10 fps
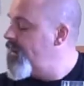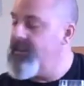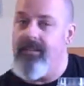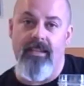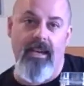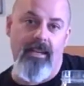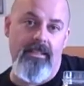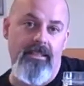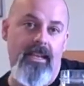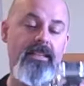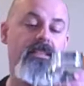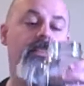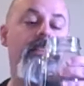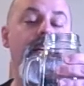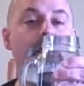The second state is
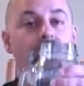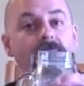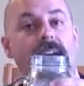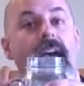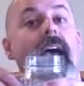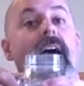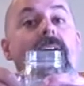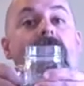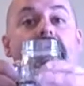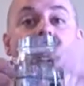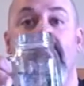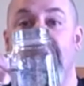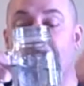liquid, has